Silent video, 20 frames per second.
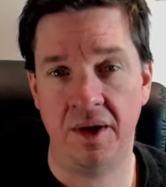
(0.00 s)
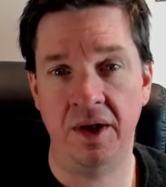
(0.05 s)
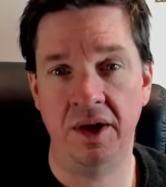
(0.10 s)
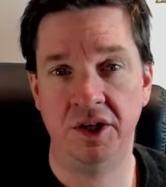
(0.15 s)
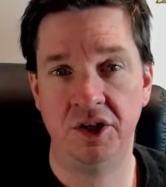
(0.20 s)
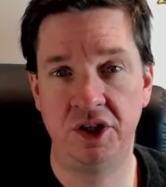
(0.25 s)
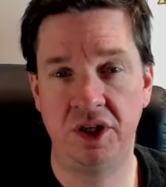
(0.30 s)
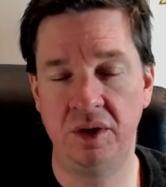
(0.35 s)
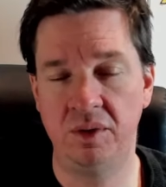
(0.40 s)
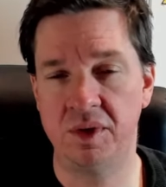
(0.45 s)

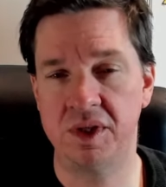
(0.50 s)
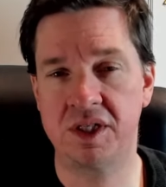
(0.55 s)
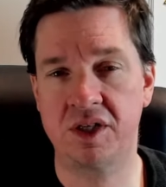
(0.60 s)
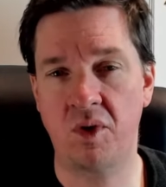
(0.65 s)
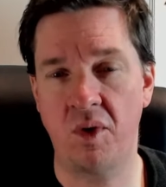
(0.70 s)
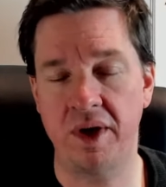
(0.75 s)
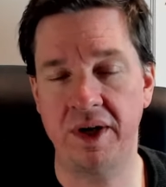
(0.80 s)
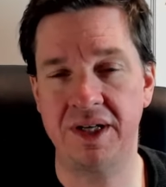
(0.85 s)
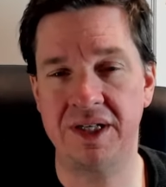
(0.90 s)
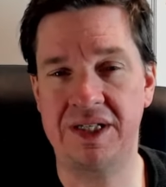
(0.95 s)
She was
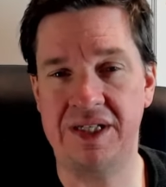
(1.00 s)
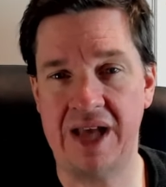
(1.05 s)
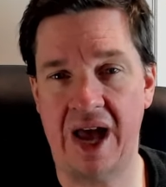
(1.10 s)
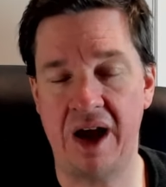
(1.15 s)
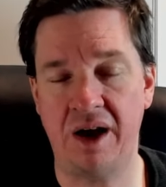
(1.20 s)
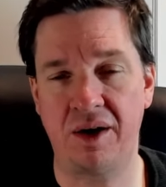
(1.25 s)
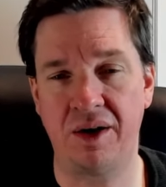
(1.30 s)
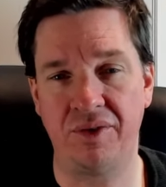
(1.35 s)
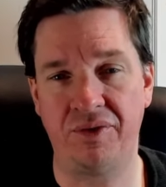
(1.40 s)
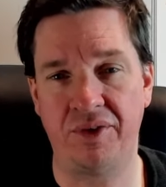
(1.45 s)
going to
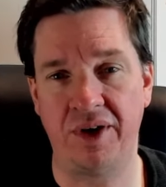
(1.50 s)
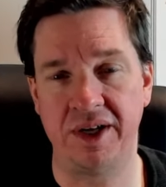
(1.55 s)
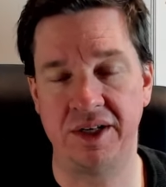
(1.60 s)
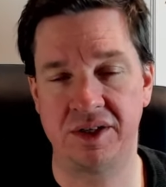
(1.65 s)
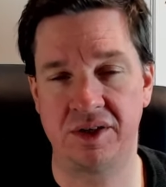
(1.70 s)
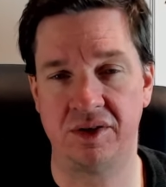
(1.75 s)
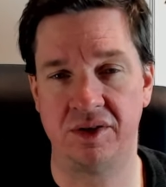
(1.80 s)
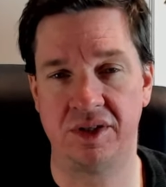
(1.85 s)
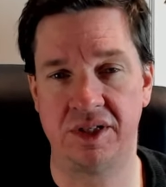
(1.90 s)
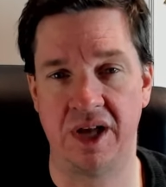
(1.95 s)
sacrifice
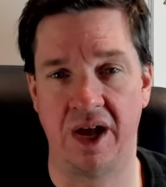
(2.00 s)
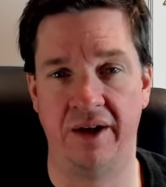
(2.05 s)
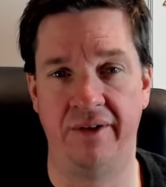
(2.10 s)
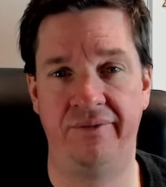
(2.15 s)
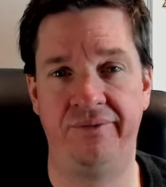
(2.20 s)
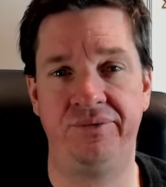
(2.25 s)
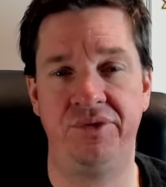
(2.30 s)
herself.